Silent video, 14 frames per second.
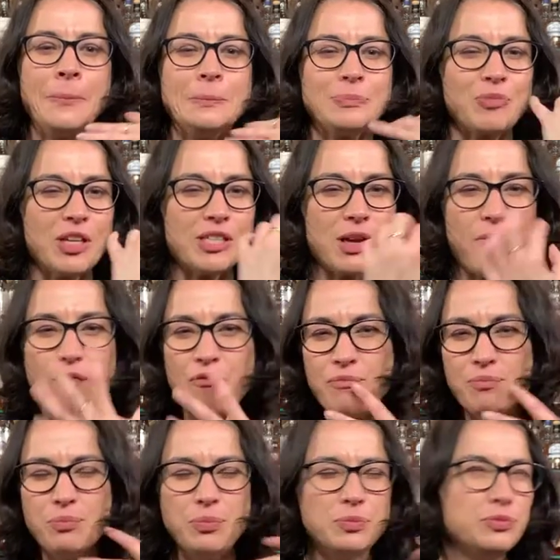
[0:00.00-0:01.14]
is a
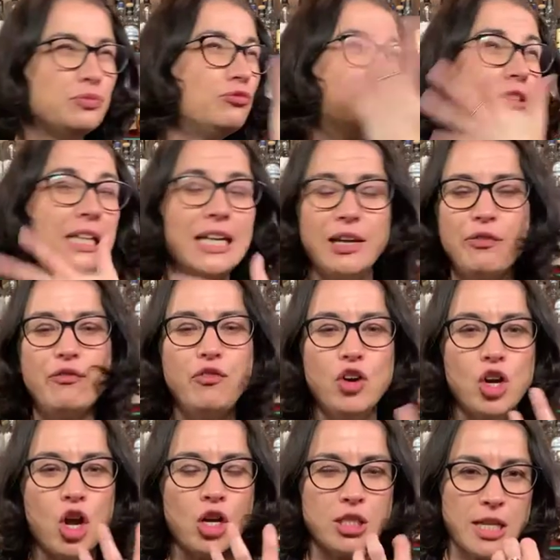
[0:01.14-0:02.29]
really
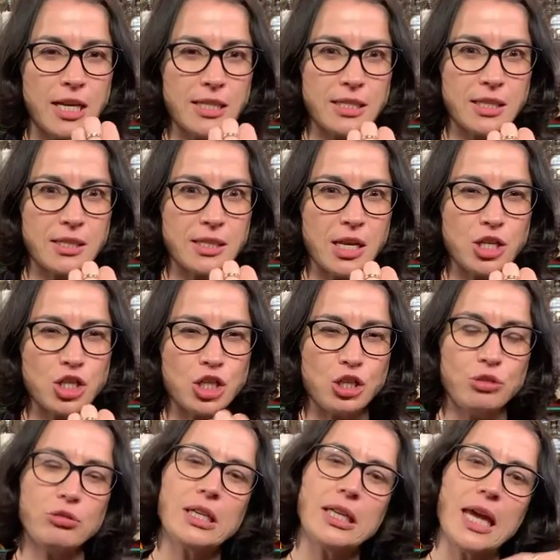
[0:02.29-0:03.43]
full-on taste sensation.
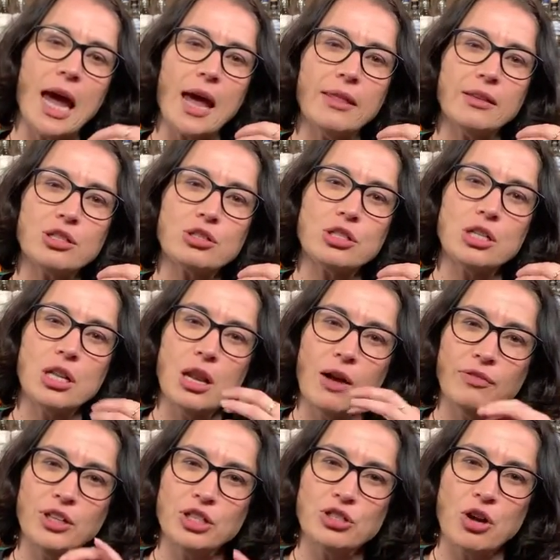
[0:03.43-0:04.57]
You get this
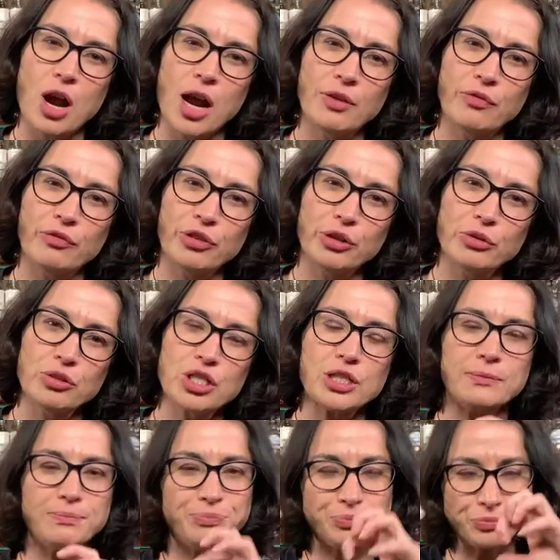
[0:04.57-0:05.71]
lovely dried fruits.
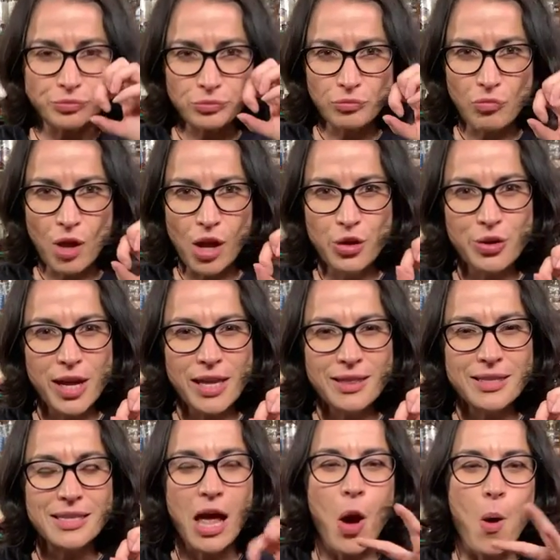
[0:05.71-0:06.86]
You get
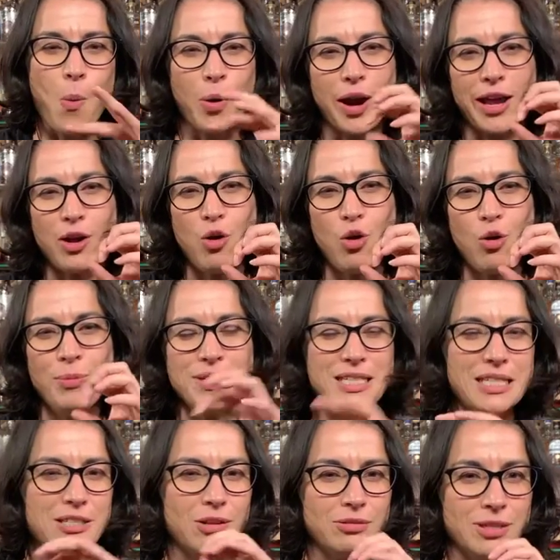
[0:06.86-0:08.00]
this, what I call
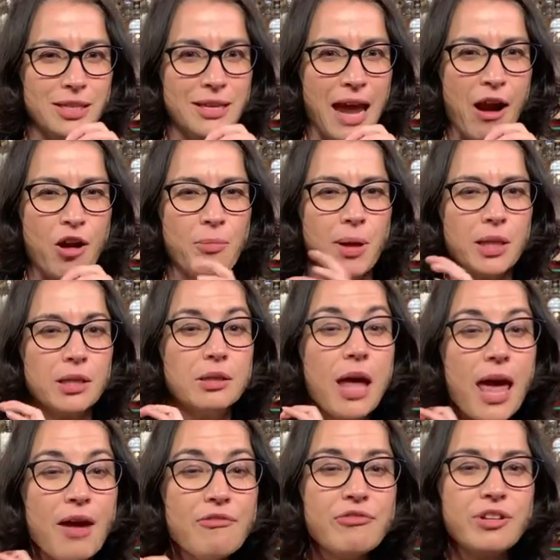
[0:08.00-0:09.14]
almost salted caramel, and
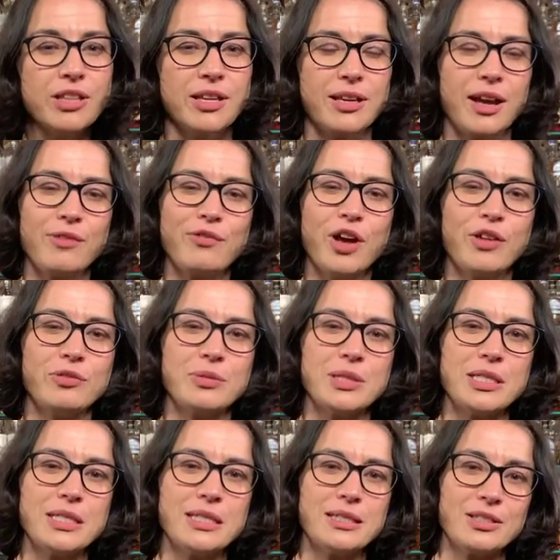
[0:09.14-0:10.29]
everything I find from
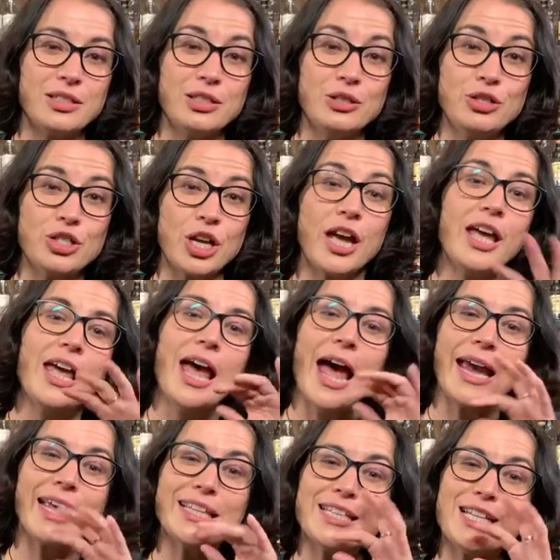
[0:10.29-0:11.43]
St. Lucia, I
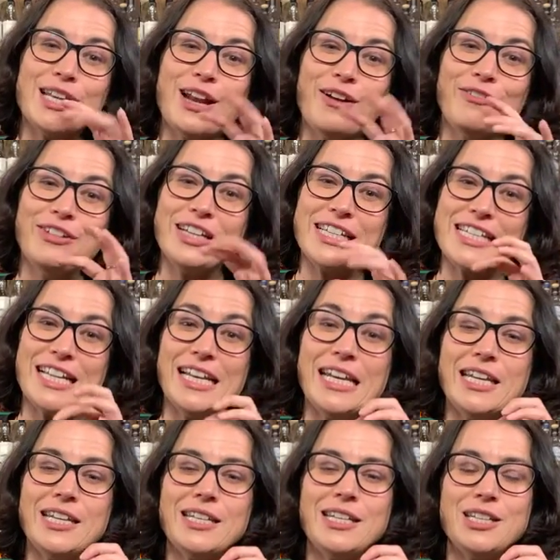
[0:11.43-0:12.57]
get this lovely
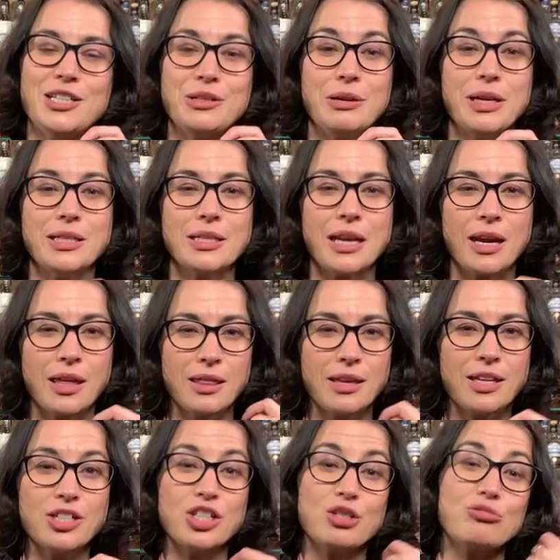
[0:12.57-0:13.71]
salinity to it, and I think
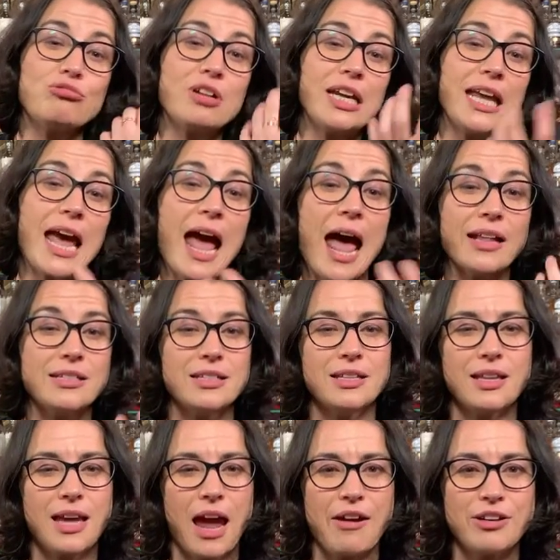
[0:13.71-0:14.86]
it just really adds to
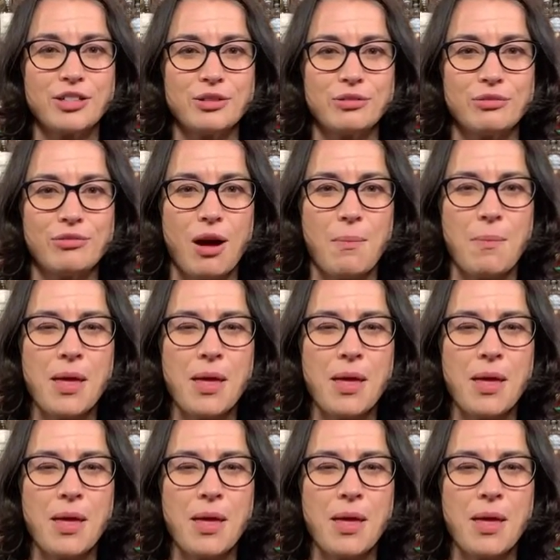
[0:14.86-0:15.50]
the character of the rum.